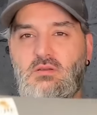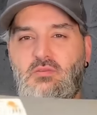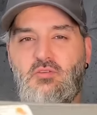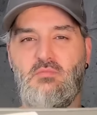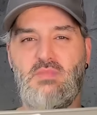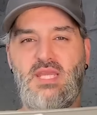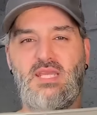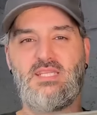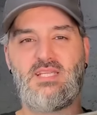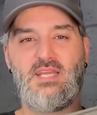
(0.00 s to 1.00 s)
For a
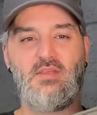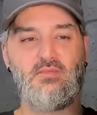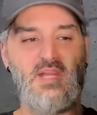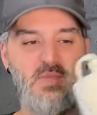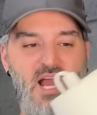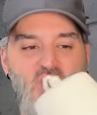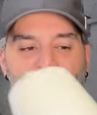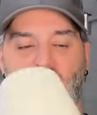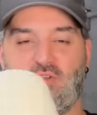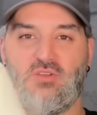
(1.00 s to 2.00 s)
measly £3,
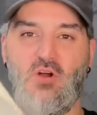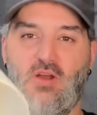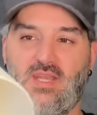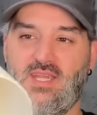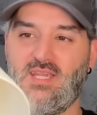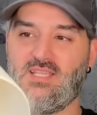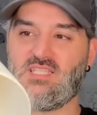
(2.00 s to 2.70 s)
we've got an Ikea